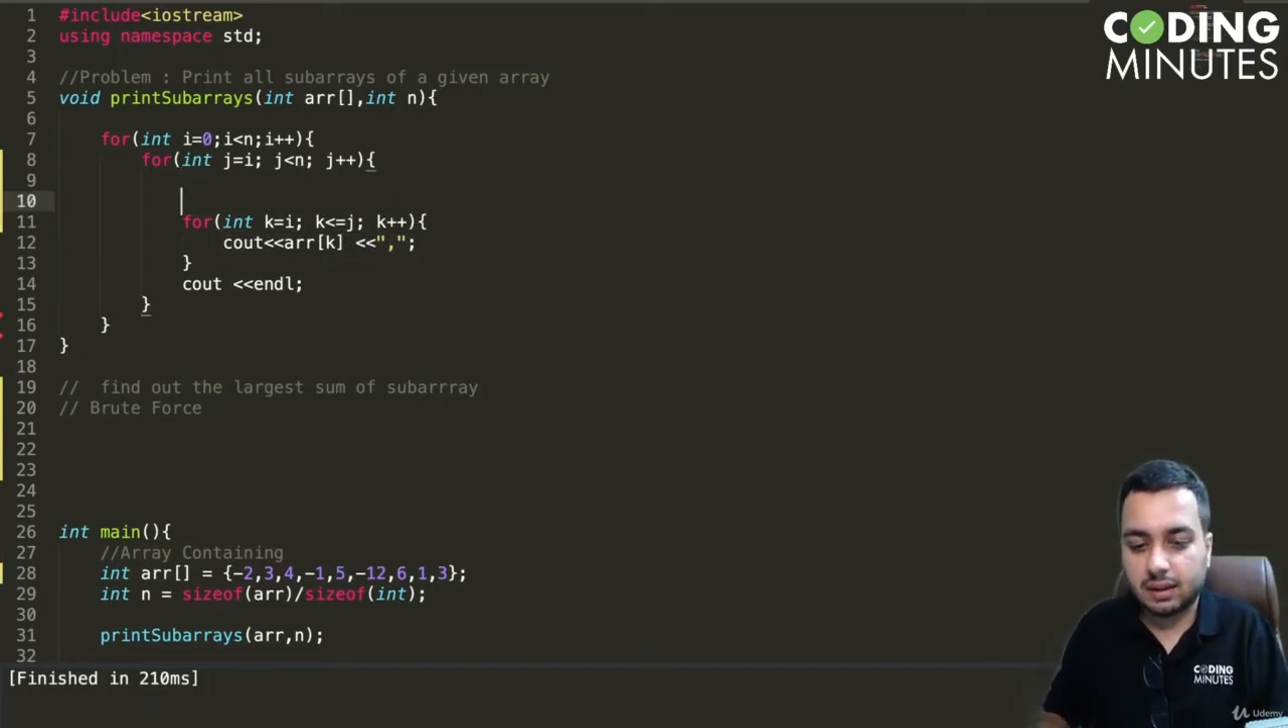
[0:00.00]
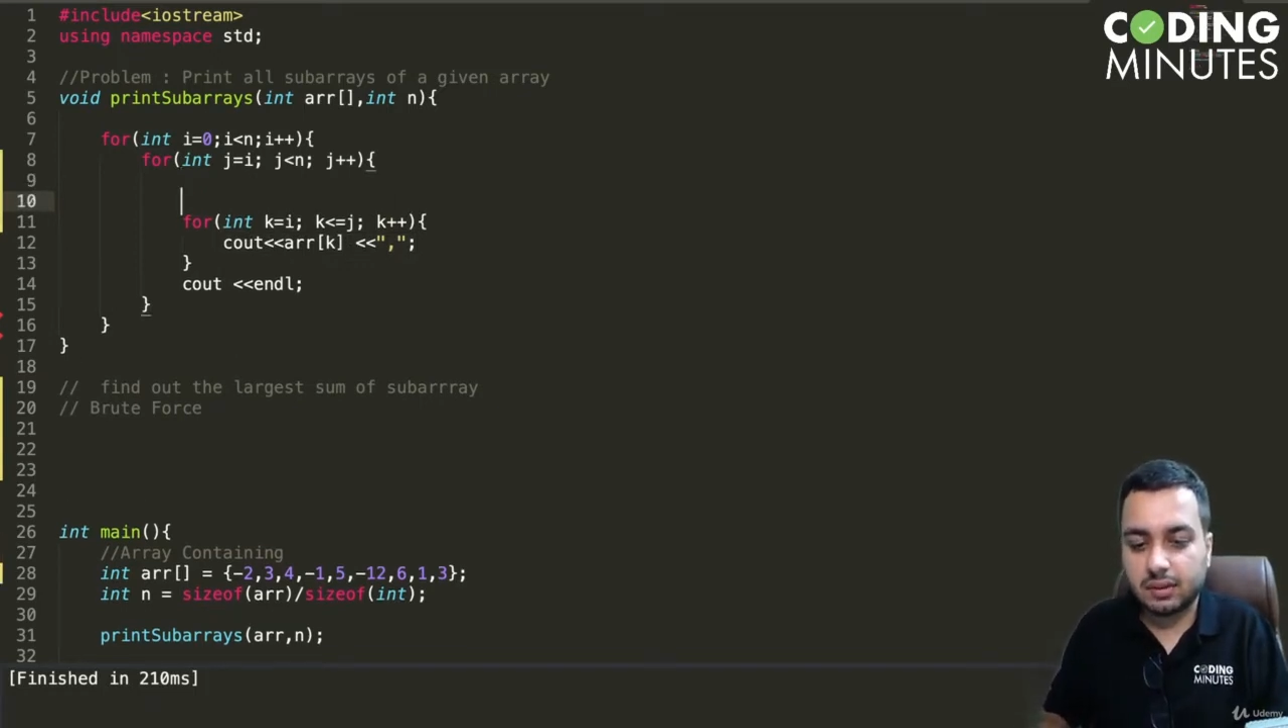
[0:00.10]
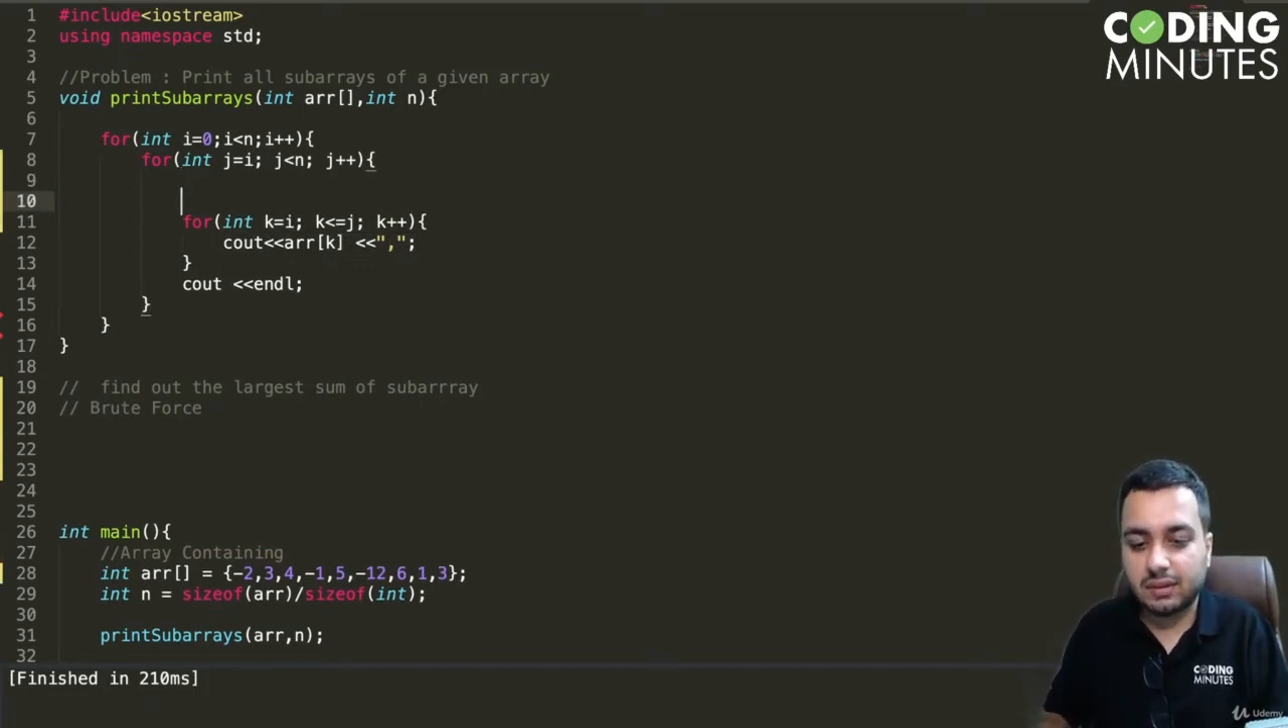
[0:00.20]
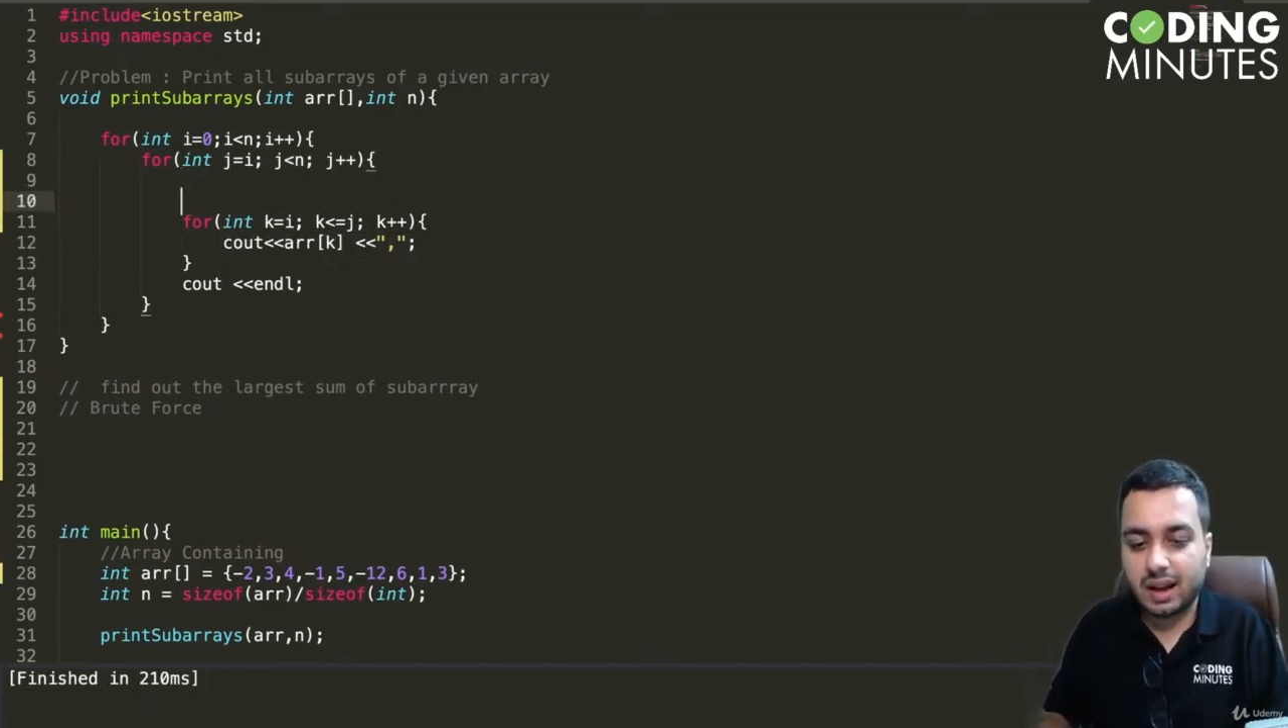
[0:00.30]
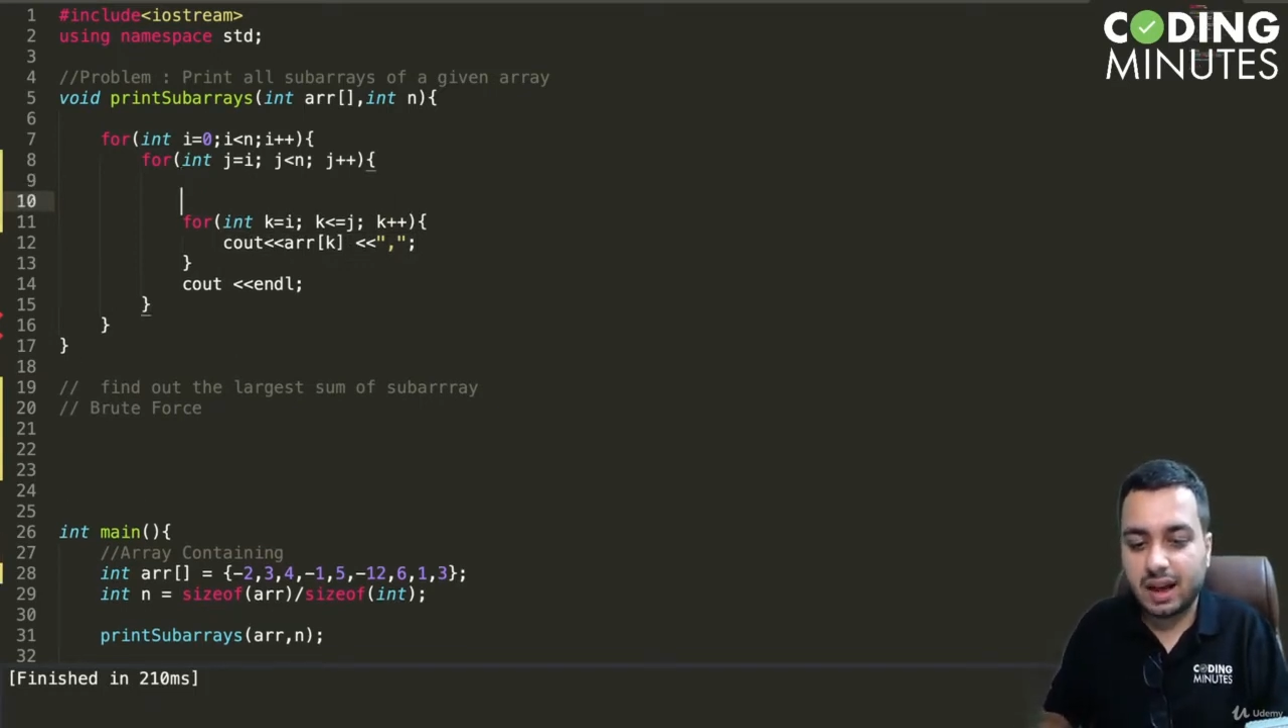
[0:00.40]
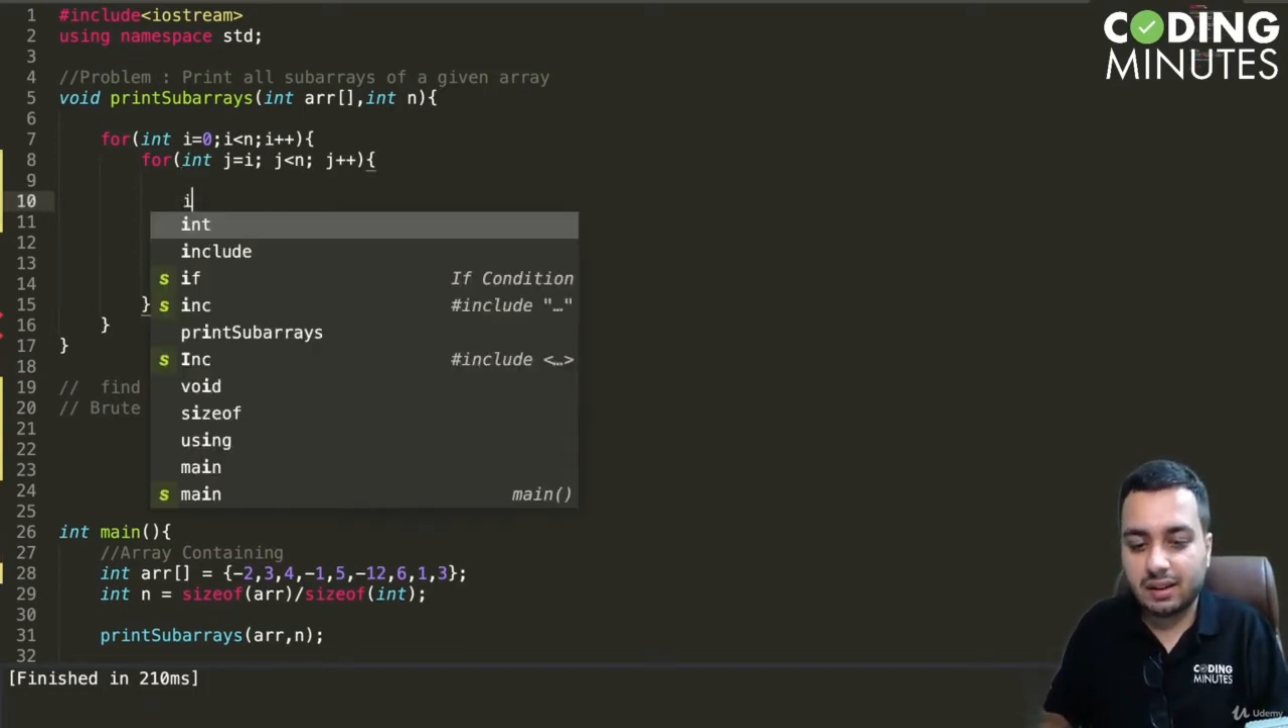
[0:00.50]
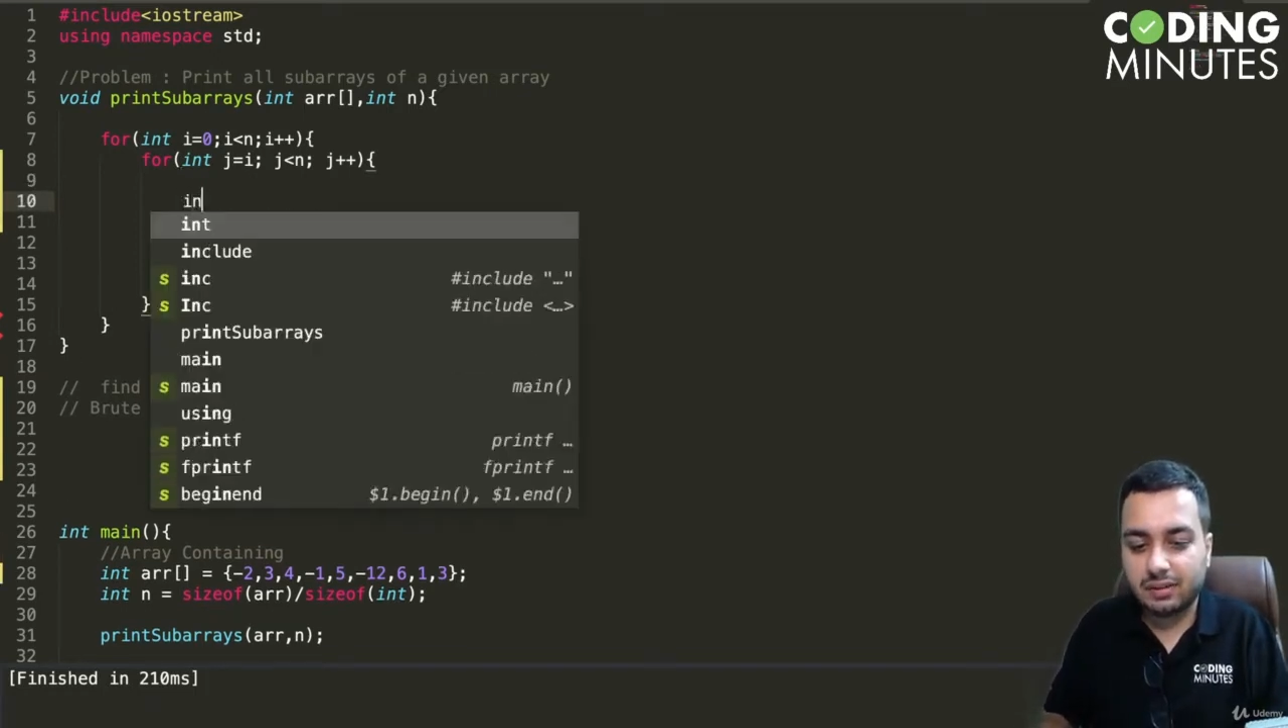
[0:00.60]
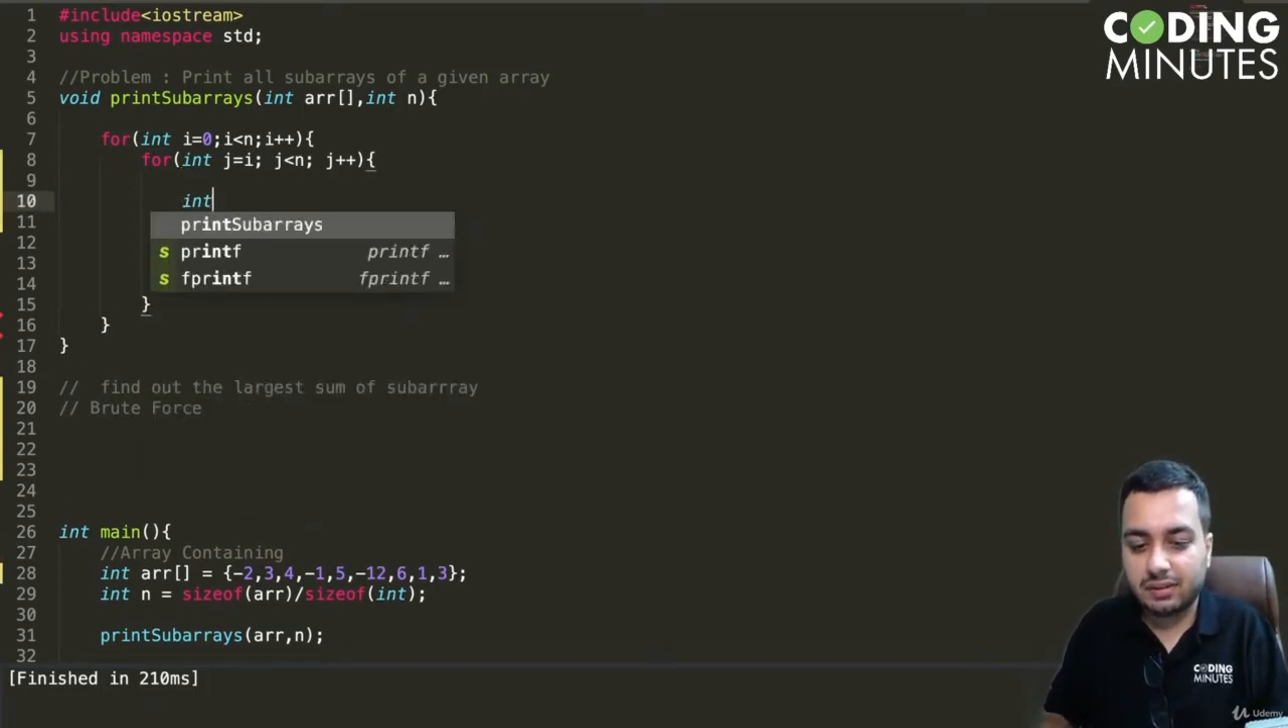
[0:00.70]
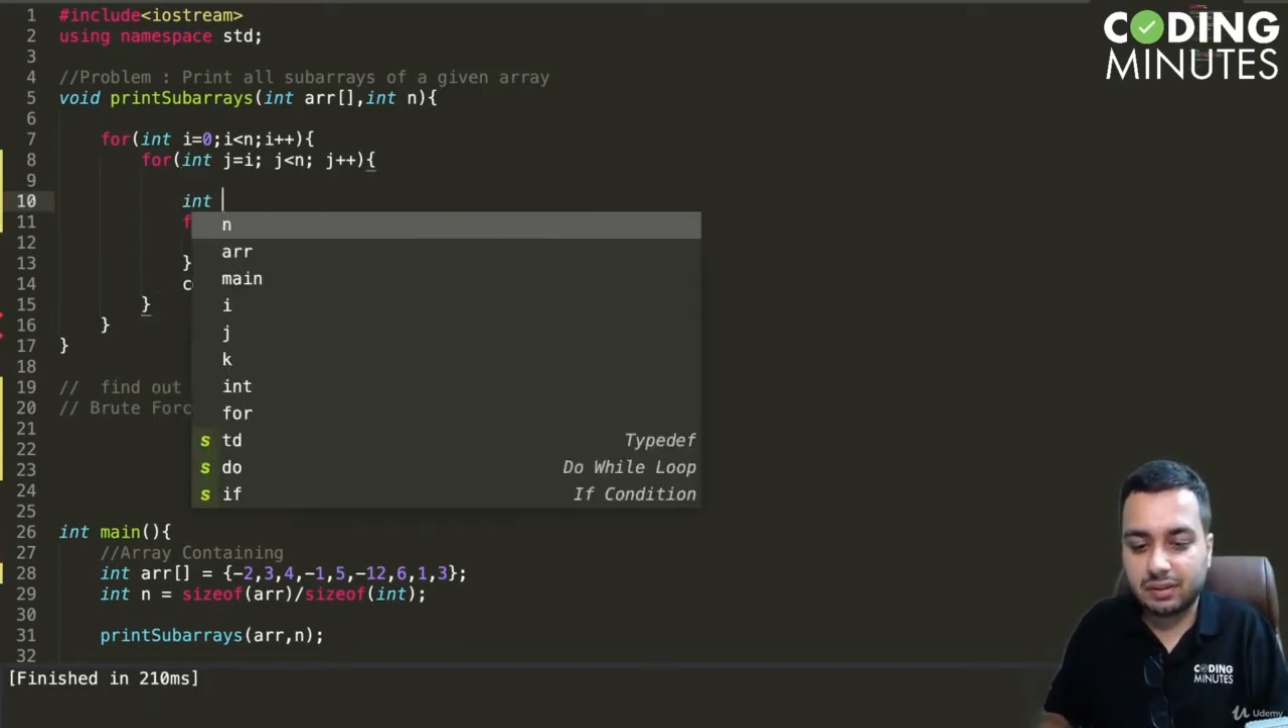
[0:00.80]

we will have